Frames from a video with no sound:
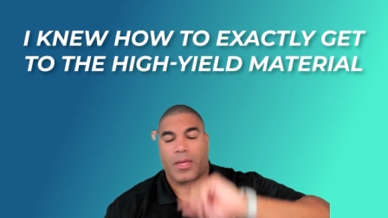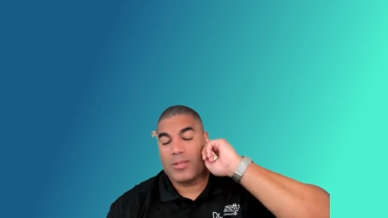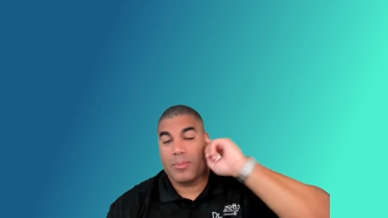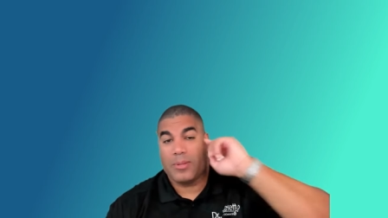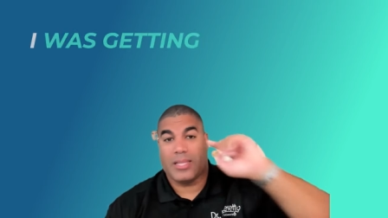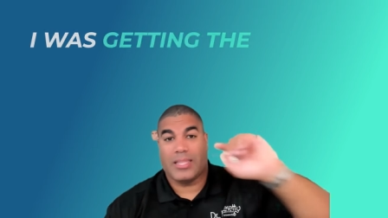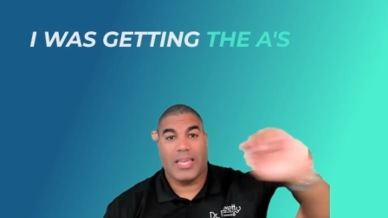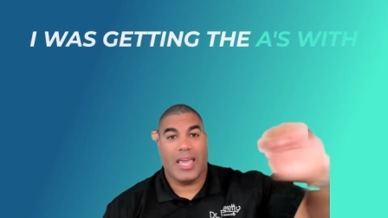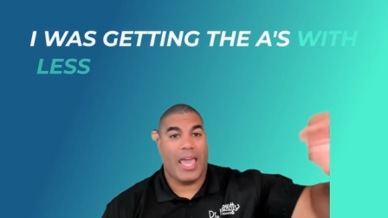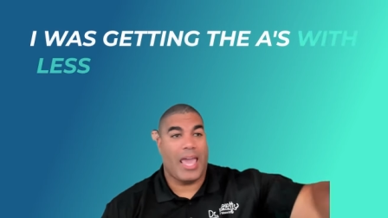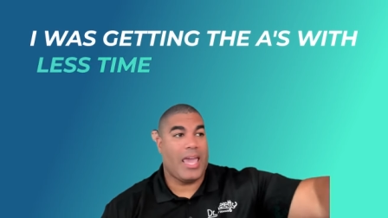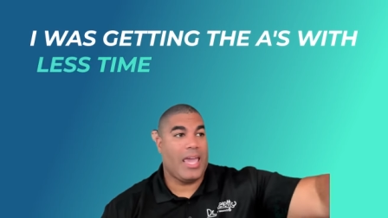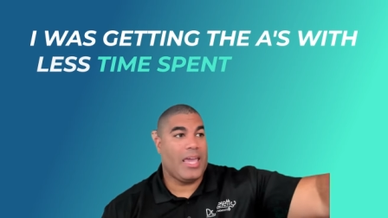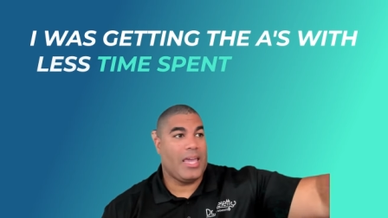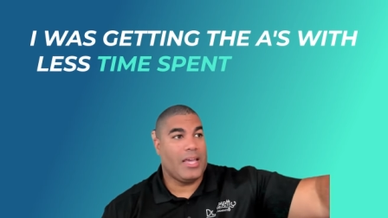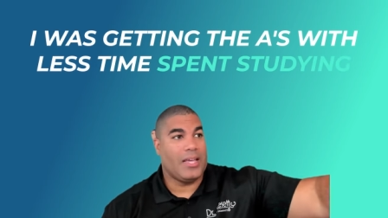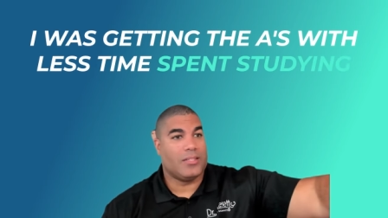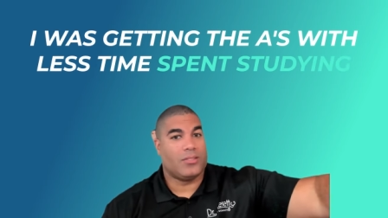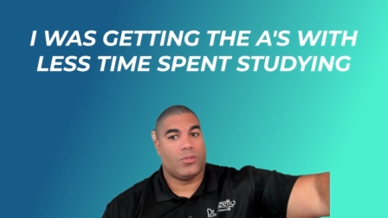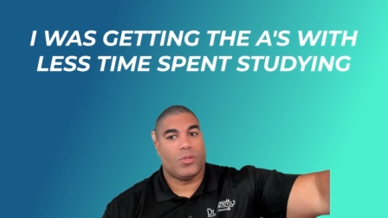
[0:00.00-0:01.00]
I was able to get the
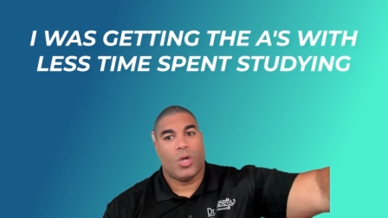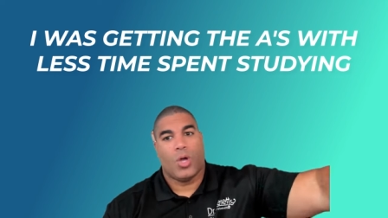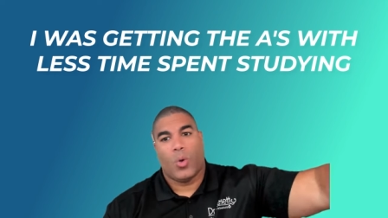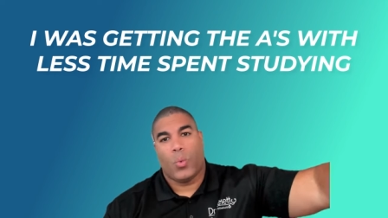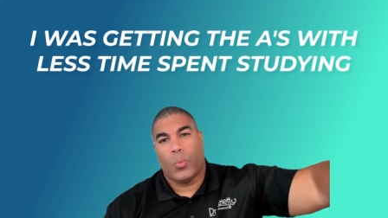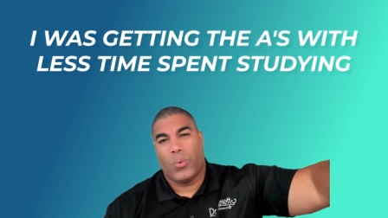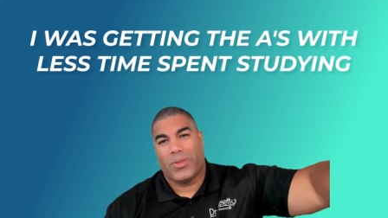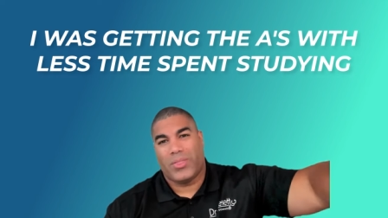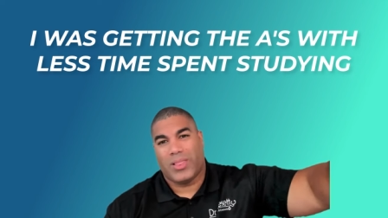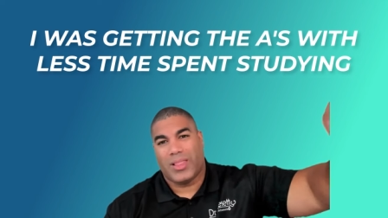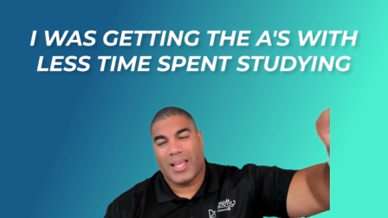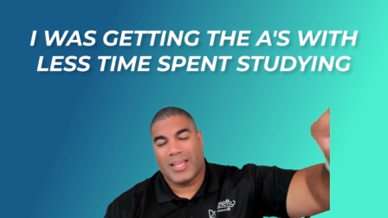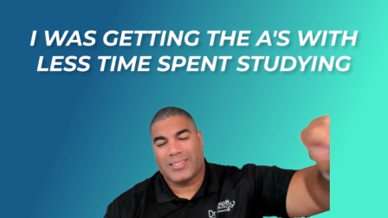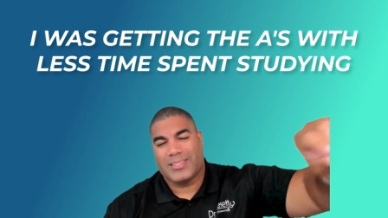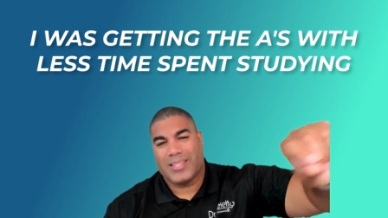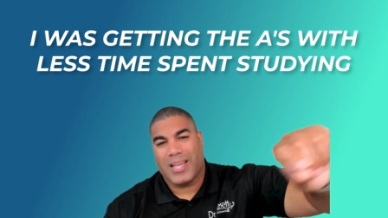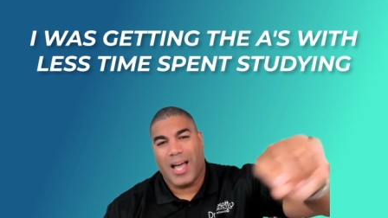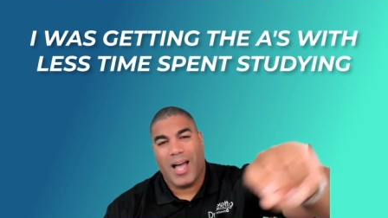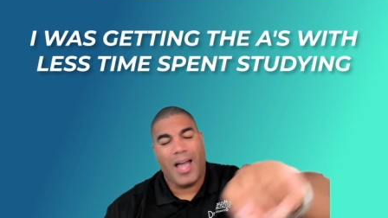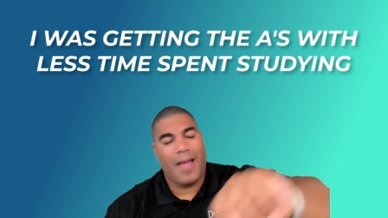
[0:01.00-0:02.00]
A's with
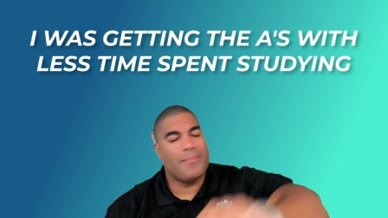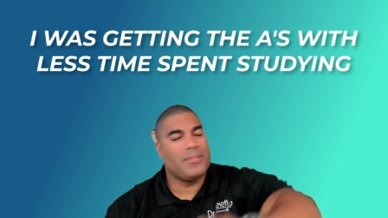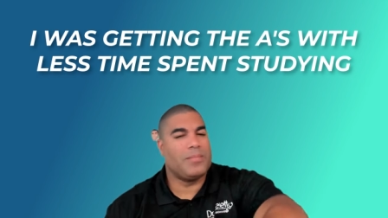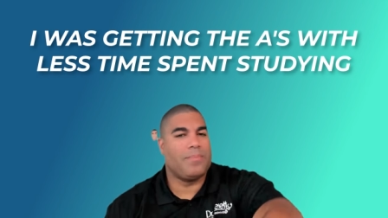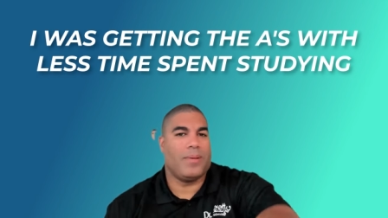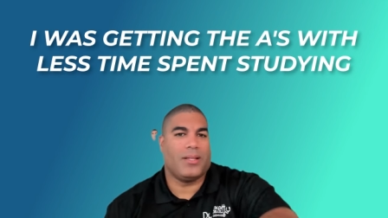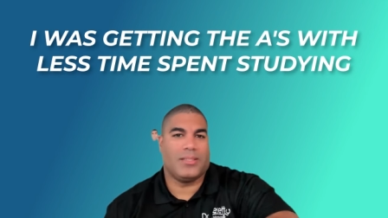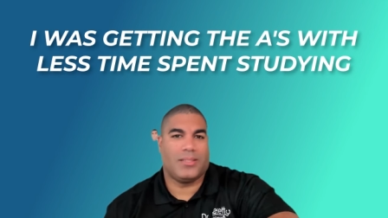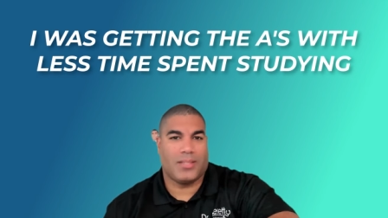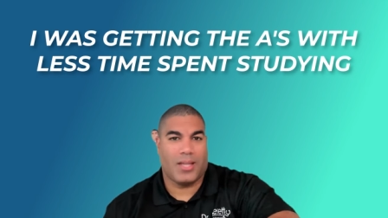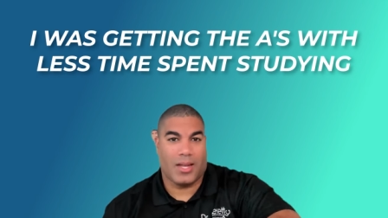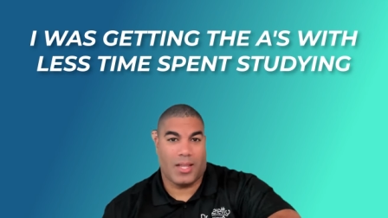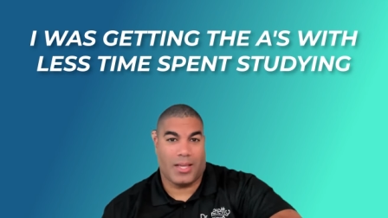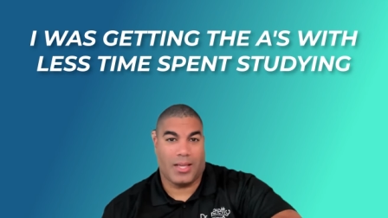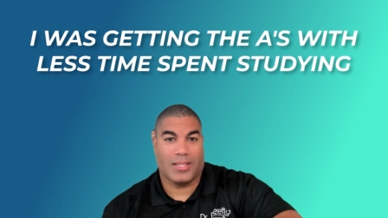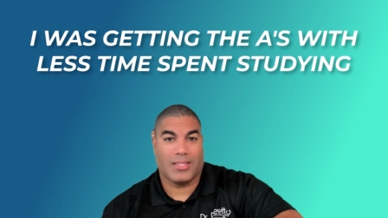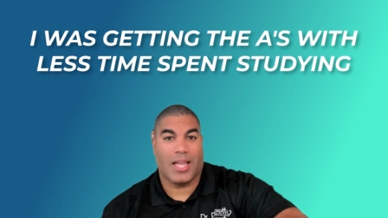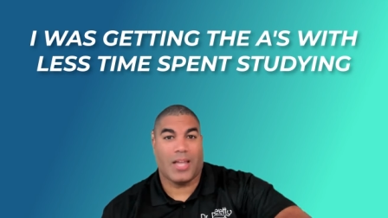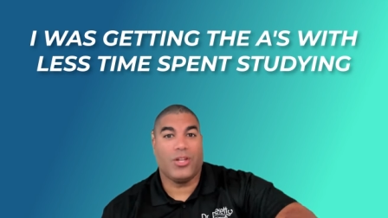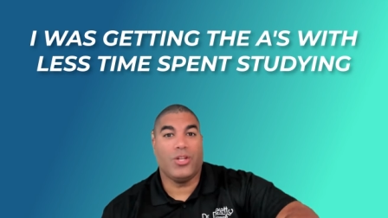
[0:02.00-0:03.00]
less time spent
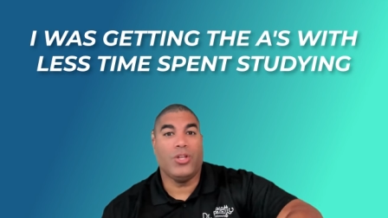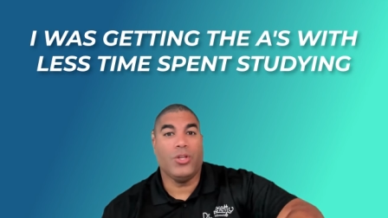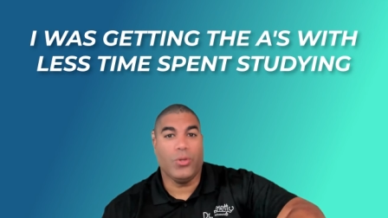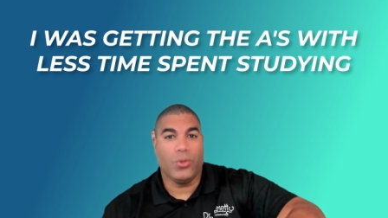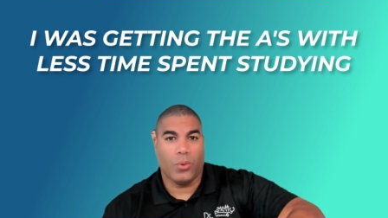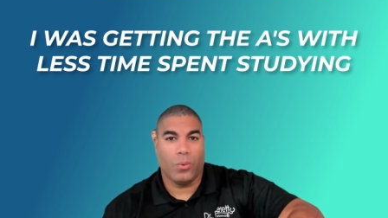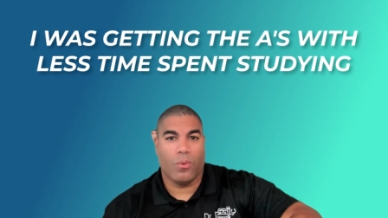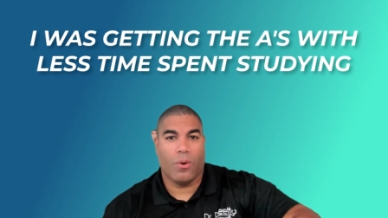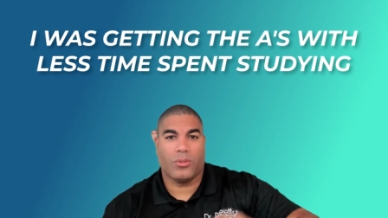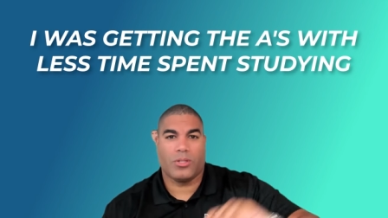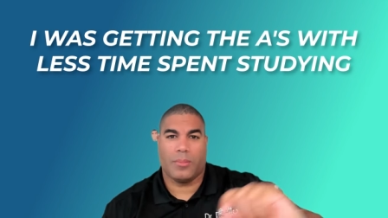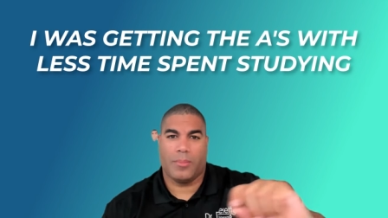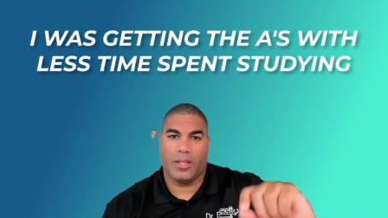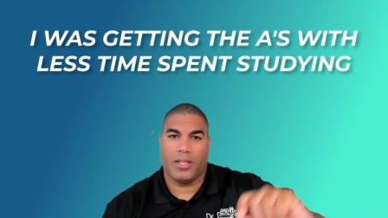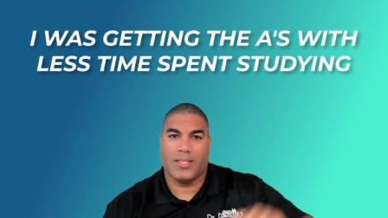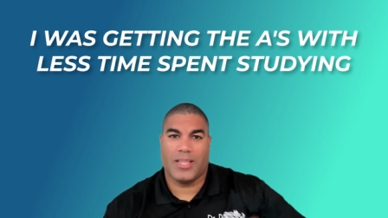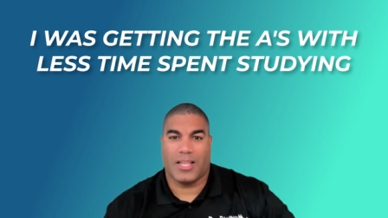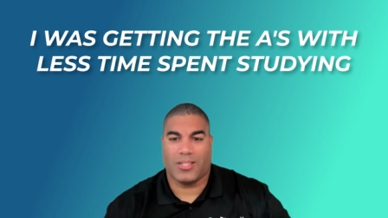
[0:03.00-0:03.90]
studying because I knew what was gonna